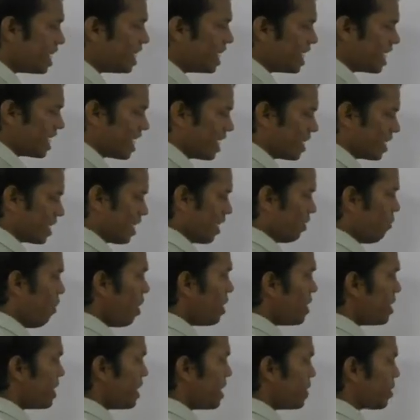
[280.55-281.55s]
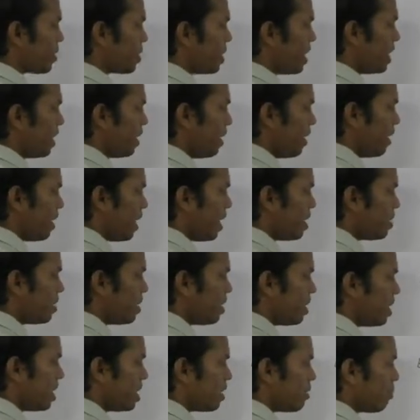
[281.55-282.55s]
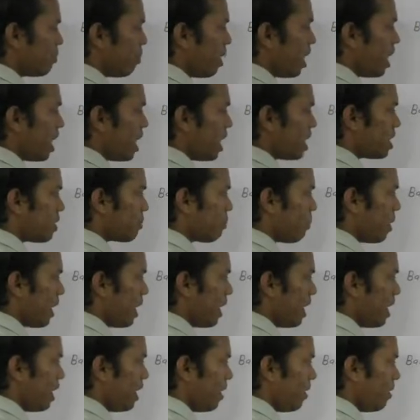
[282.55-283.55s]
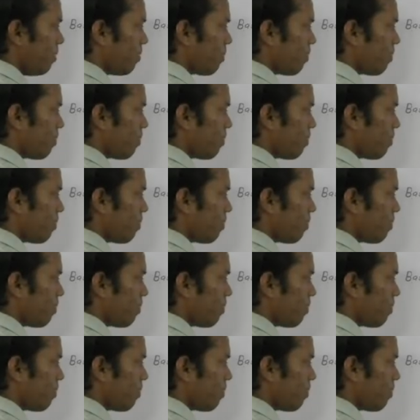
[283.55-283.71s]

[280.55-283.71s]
they are asking. What is density? Density is mass by